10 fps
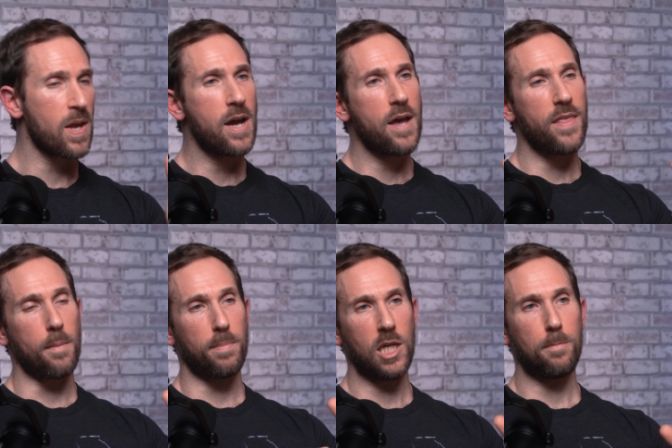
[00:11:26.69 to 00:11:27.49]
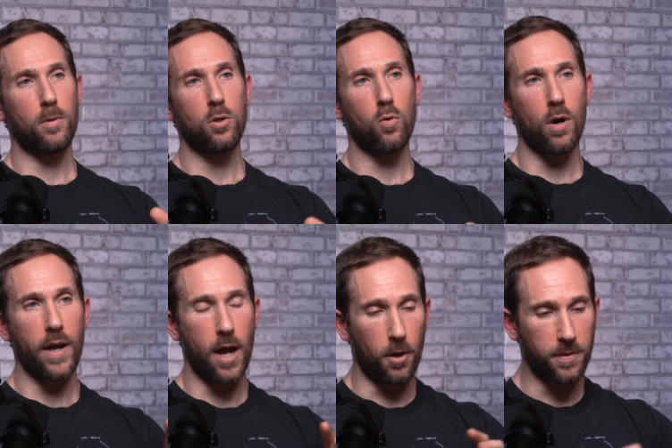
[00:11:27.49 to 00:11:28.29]
that people who are
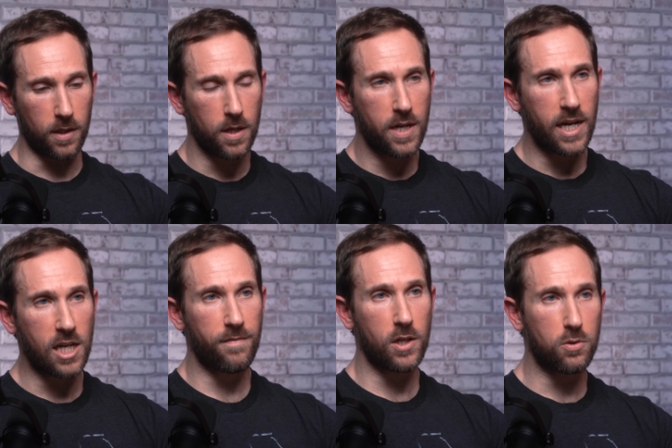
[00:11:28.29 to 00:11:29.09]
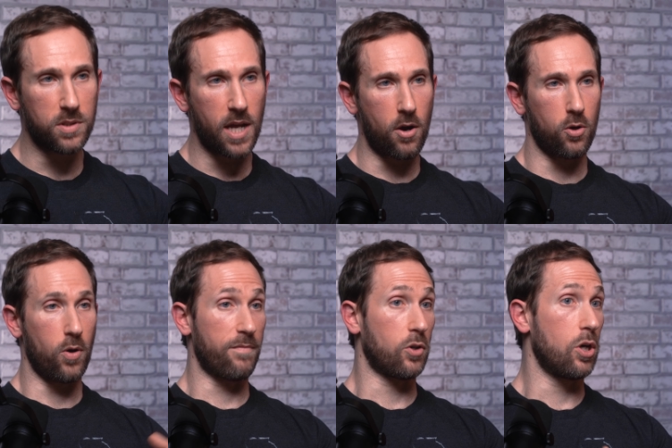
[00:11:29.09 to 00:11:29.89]
healthy, individuals who
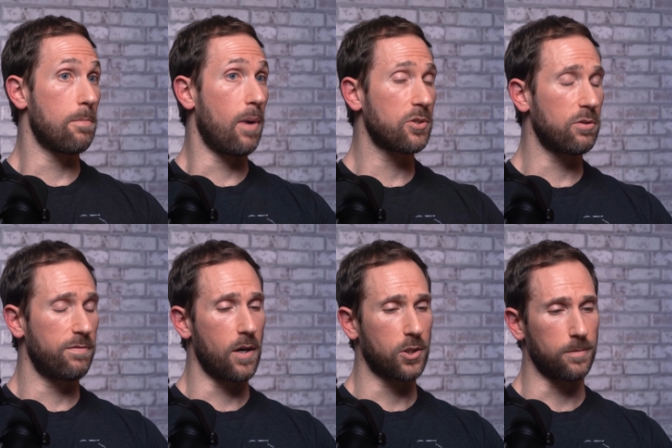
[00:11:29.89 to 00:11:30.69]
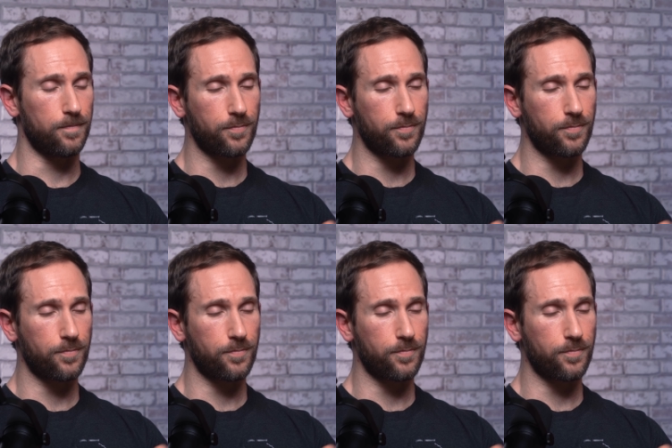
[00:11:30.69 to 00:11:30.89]
have good muscle function,